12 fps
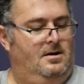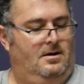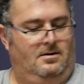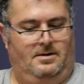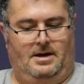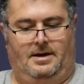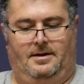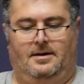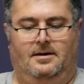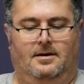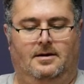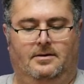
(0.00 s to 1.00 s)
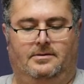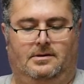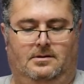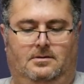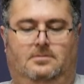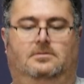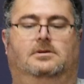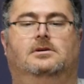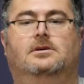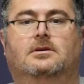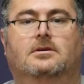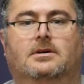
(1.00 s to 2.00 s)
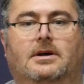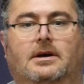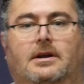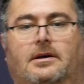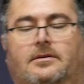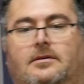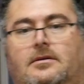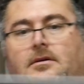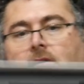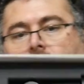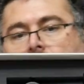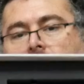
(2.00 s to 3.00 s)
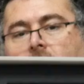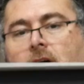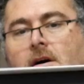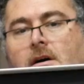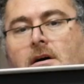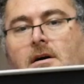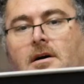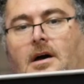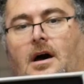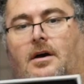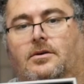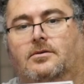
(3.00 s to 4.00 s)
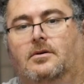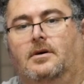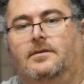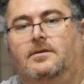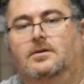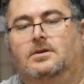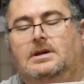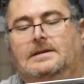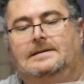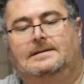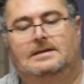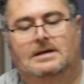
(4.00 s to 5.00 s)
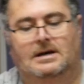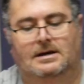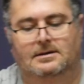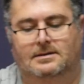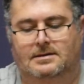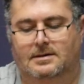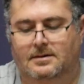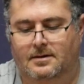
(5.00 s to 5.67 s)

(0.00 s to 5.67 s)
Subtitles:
Alright, so here it is. I trust you can see it.